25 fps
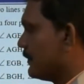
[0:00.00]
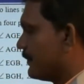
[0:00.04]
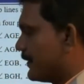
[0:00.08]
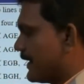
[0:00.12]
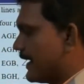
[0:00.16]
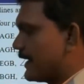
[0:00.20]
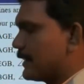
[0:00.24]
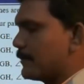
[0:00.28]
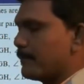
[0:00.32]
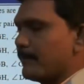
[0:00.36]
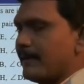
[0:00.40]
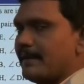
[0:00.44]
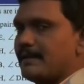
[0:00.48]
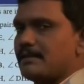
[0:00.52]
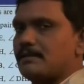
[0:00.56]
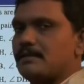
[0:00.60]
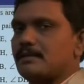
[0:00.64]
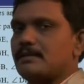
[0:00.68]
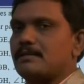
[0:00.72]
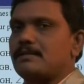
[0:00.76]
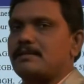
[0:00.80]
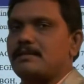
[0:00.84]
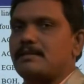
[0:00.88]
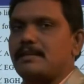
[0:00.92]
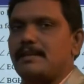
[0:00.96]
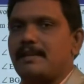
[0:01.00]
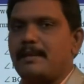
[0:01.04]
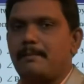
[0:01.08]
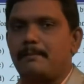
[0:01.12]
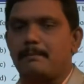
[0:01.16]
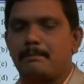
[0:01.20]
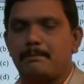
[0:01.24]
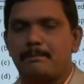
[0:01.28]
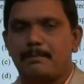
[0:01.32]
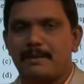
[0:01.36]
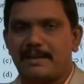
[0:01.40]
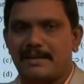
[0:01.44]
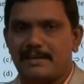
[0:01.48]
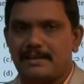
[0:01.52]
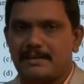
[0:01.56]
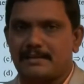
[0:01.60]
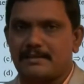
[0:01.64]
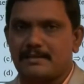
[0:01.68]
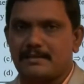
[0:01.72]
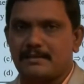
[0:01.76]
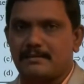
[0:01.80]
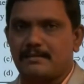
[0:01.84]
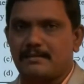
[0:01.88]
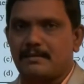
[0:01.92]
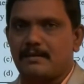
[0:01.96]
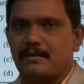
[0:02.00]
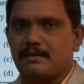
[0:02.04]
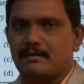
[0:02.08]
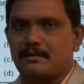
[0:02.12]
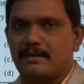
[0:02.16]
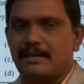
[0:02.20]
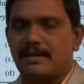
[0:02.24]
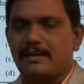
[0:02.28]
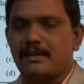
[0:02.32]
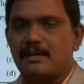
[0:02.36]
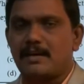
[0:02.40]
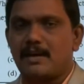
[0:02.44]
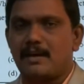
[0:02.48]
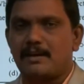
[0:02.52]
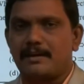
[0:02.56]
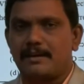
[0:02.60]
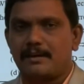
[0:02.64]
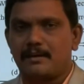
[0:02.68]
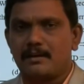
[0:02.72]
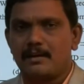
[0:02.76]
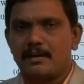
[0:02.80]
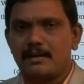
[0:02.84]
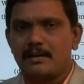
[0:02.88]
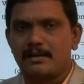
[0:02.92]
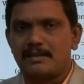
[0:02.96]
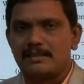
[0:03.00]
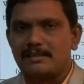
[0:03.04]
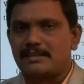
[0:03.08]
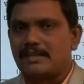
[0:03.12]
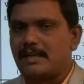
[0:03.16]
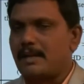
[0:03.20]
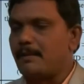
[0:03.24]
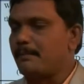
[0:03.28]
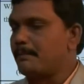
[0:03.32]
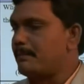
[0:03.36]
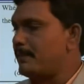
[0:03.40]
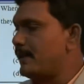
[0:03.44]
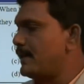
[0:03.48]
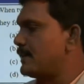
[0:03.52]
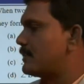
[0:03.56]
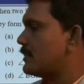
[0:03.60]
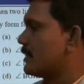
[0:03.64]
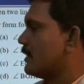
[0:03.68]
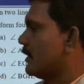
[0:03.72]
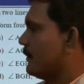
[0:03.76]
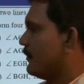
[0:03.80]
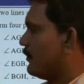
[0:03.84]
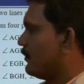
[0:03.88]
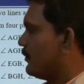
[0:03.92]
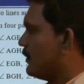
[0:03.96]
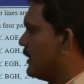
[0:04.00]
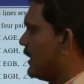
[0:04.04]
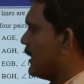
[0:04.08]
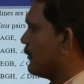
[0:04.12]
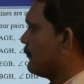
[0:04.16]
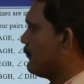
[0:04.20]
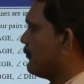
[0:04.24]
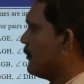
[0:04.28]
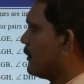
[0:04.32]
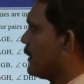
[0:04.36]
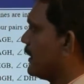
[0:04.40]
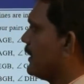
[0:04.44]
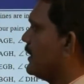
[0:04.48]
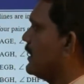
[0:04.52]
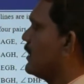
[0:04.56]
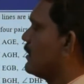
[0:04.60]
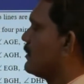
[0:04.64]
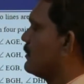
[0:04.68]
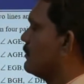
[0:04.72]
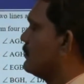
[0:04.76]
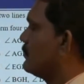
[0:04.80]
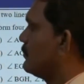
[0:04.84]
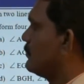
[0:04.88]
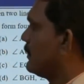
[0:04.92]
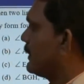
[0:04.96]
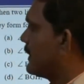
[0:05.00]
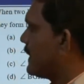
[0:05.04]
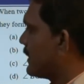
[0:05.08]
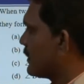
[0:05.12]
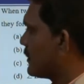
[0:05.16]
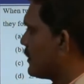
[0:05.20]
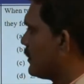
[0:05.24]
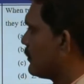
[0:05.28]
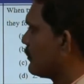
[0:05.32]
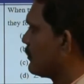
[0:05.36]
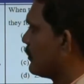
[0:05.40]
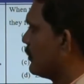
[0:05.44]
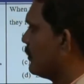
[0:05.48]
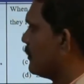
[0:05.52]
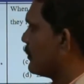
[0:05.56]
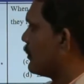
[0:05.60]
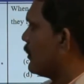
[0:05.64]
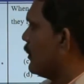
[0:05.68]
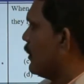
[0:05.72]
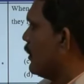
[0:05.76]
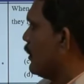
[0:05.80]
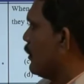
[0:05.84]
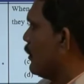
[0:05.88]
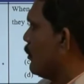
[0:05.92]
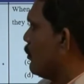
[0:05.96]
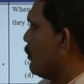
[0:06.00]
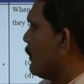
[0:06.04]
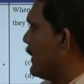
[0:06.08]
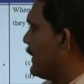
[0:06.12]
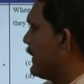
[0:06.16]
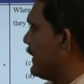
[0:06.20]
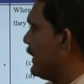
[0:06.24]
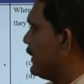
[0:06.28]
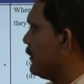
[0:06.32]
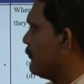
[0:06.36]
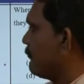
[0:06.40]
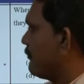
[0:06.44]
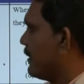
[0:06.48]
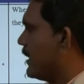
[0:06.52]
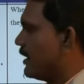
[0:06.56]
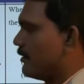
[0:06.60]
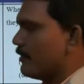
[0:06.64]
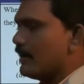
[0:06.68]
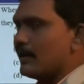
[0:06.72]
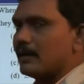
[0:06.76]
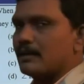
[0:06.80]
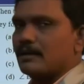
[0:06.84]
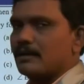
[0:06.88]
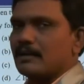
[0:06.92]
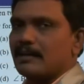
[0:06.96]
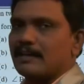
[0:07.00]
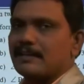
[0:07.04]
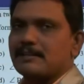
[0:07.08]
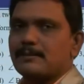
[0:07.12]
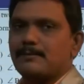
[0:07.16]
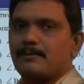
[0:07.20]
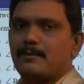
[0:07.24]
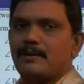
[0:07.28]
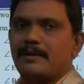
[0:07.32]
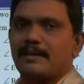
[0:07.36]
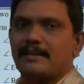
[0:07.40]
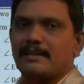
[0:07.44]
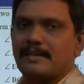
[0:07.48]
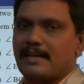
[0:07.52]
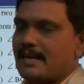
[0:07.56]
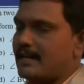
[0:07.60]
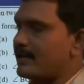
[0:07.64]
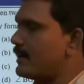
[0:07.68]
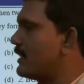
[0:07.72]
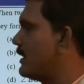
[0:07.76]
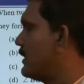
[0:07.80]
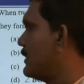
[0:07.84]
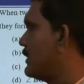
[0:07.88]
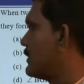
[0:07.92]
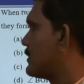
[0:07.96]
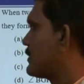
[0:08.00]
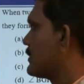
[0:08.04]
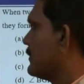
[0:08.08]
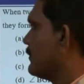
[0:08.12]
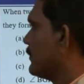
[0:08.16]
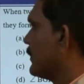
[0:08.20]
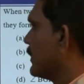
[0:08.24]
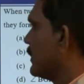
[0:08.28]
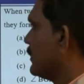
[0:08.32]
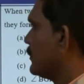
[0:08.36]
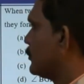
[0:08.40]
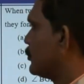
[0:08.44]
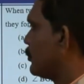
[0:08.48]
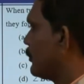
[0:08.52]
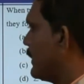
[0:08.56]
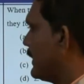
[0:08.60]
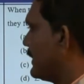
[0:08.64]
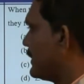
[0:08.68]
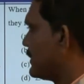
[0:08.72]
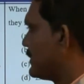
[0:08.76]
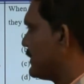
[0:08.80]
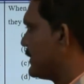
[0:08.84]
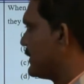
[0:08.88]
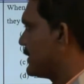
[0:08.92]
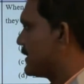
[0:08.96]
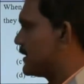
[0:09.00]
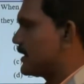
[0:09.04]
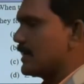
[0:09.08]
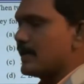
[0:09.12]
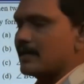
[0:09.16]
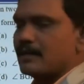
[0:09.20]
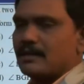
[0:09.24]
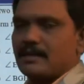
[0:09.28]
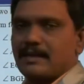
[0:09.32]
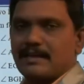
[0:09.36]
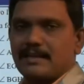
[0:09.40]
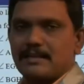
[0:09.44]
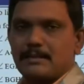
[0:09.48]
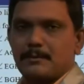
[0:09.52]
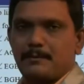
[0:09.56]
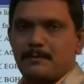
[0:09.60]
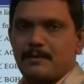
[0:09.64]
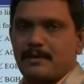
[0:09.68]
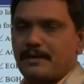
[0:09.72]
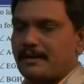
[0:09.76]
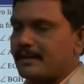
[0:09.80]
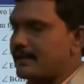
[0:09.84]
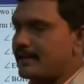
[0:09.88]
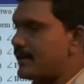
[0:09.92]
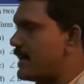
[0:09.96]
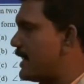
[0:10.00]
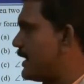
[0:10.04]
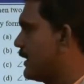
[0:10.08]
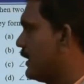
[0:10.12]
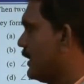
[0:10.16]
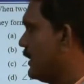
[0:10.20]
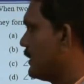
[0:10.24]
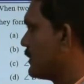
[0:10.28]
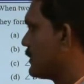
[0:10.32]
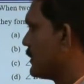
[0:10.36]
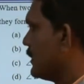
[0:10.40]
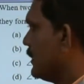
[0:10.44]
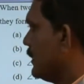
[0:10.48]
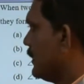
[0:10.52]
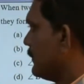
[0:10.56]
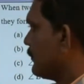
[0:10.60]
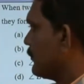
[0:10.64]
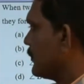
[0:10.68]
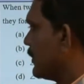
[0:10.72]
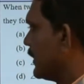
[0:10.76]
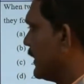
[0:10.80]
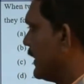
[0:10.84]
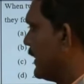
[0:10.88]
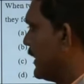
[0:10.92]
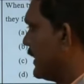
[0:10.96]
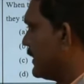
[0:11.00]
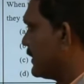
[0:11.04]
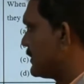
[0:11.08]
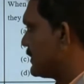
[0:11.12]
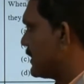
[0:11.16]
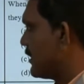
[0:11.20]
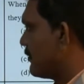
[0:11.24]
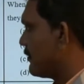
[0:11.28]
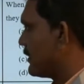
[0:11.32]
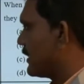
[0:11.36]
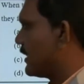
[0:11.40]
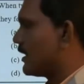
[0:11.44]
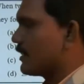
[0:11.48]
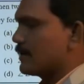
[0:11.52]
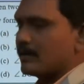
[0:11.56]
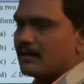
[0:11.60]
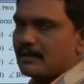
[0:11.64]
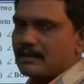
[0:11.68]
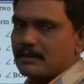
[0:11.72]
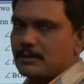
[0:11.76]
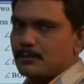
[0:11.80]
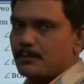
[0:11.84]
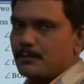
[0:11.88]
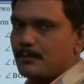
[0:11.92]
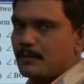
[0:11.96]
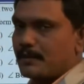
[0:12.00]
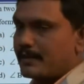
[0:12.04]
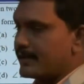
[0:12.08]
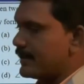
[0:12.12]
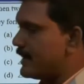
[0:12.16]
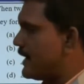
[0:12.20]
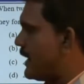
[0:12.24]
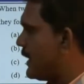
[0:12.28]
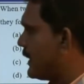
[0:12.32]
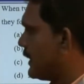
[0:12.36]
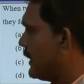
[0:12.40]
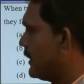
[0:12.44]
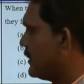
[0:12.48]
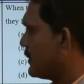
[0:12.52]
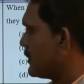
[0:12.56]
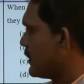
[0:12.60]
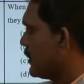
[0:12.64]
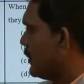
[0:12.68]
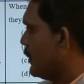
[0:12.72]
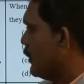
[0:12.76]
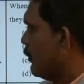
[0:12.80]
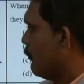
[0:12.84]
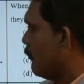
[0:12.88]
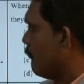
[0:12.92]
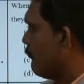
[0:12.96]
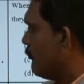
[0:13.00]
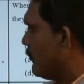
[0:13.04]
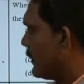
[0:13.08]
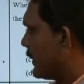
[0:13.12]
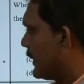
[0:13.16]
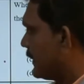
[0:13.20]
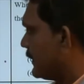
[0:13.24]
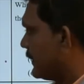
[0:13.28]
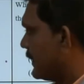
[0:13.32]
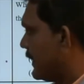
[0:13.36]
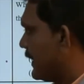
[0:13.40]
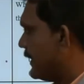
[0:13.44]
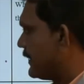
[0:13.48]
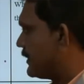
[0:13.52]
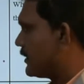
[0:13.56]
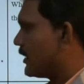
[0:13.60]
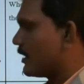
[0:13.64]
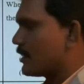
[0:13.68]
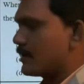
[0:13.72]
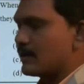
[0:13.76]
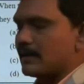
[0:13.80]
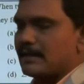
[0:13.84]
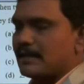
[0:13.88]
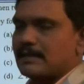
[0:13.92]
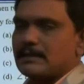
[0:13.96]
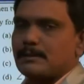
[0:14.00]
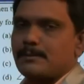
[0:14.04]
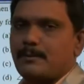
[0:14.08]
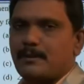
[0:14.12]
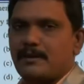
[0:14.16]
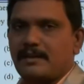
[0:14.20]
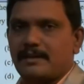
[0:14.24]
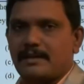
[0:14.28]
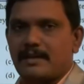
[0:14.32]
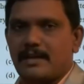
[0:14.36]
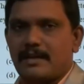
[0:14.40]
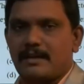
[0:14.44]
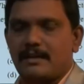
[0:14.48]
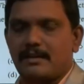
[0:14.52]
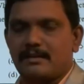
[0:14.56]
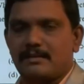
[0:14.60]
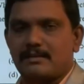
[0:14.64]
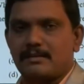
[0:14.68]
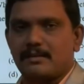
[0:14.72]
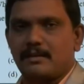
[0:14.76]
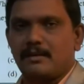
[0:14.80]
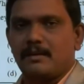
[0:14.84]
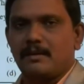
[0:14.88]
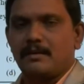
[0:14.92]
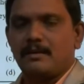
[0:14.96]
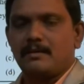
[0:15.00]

That means same place. They are in same place. Therefore, here we can conclude 1 and 5 are corresponding angles, 2 and 6 are corresponding angles, 3 and 7 are corresponding angles, 4 and 8 are corresponding angles.